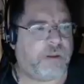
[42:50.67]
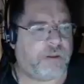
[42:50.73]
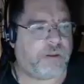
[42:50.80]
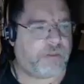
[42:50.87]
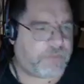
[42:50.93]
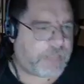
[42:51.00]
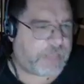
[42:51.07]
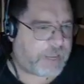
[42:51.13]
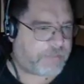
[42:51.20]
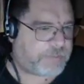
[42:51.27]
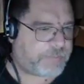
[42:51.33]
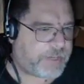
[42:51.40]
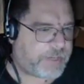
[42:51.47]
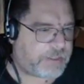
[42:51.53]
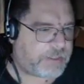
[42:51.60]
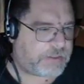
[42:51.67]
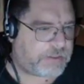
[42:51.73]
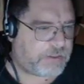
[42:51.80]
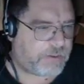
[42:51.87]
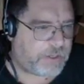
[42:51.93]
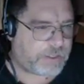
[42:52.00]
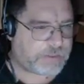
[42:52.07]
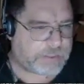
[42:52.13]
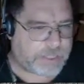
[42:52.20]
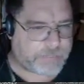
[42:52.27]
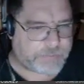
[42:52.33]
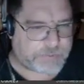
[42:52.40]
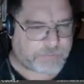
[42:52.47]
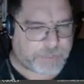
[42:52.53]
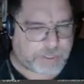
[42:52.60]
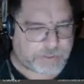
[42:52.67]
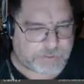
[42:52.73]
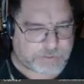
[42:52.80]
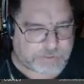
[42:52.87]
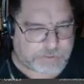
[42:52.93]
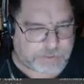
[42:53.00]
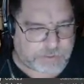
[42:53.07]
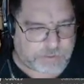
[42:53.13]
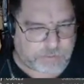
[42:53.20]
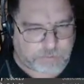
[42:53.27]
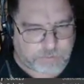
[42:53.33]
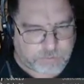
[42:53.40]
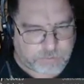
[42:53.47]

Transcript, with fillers: the aim space, there is an aim space that's in here.